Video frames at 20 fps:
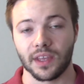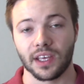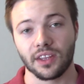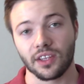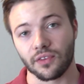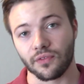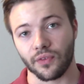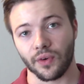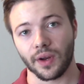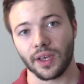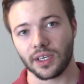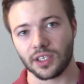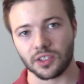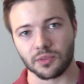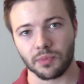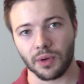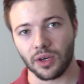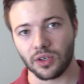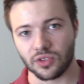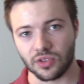and the free
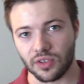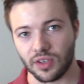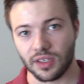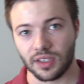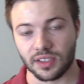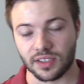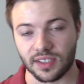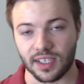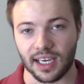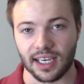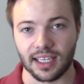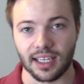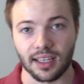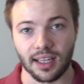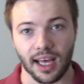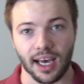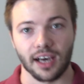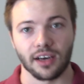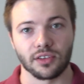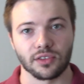exposure that the site
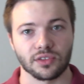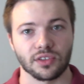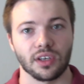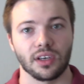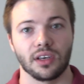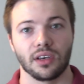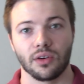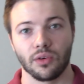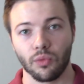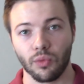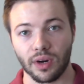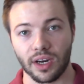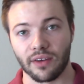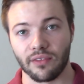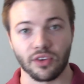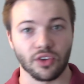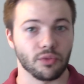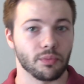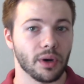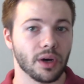allows
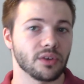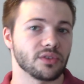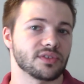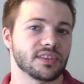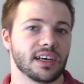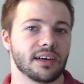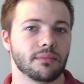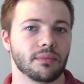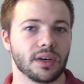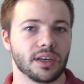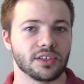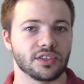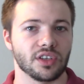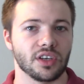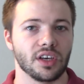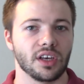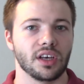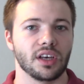whenever you post that much.